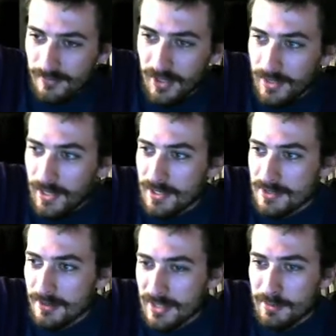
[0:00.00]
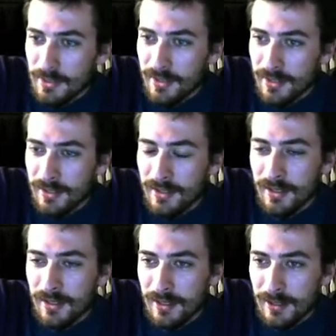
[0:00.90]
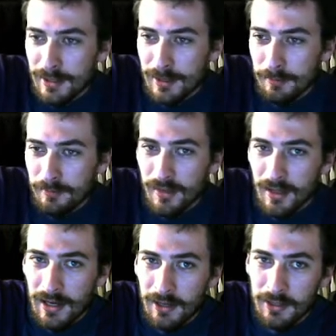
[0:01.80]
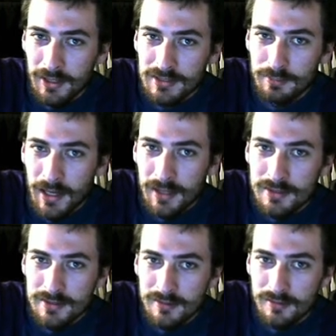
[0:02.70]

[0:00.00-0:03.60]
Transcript: Yeah, so that's about it. I would expect